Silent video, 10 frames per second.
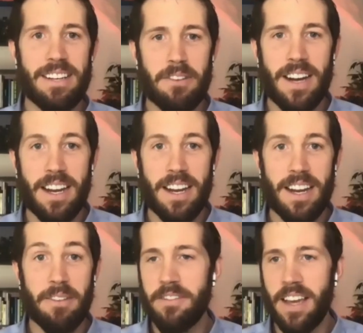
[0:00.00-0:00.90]
You're right.
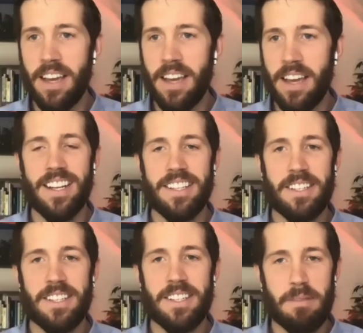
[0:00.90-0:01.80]
We've innovated, and
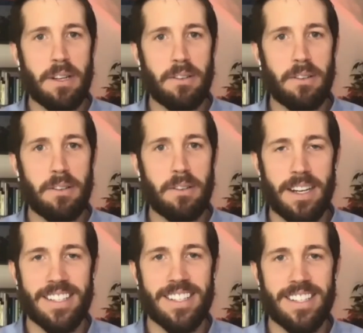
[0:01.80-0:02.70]
it's going to be a pretty cool
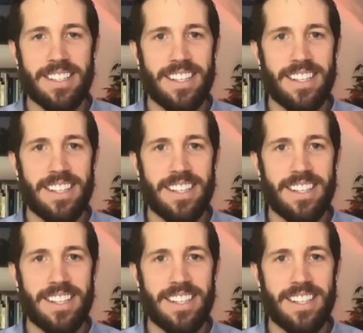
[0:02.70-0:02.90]
experience.